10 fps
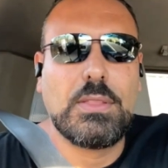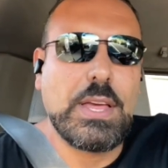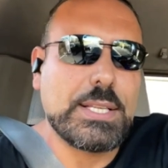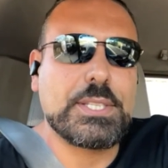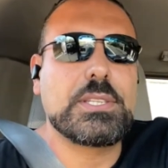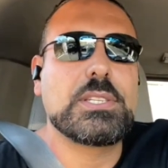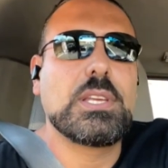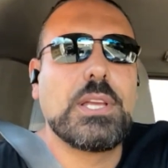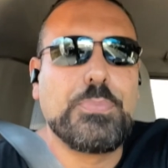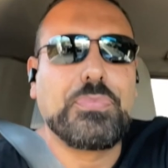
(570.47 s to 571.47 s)
That's
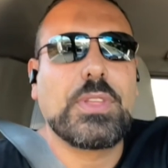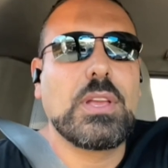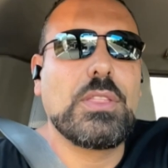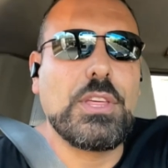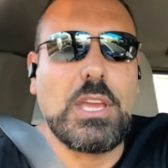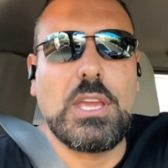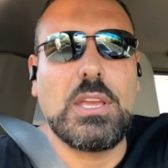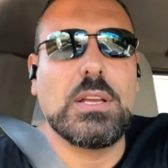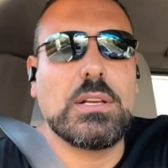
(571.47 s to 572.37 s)
the